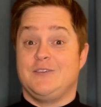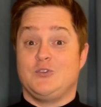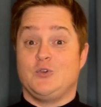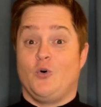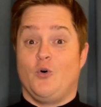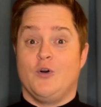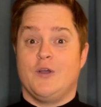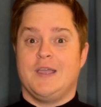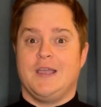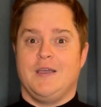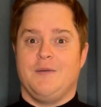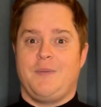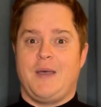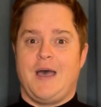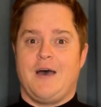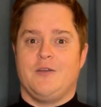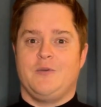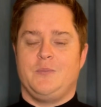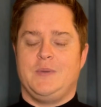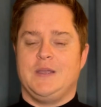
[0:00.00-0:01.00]
talking
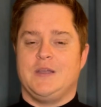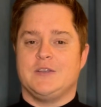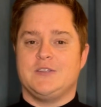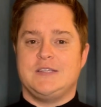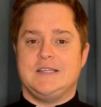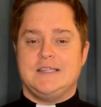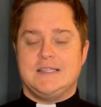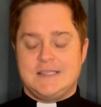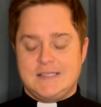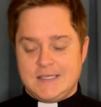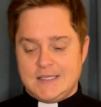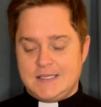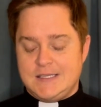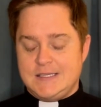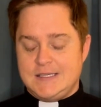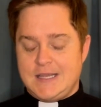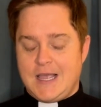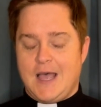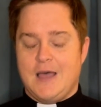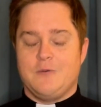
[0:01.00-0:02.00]
about because he
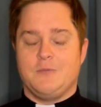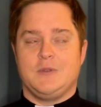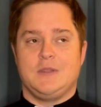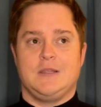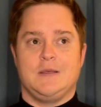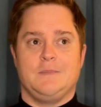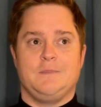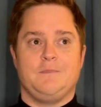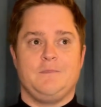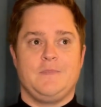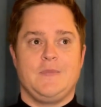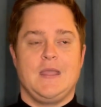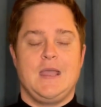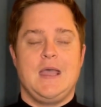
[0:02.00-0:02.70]
sits down with them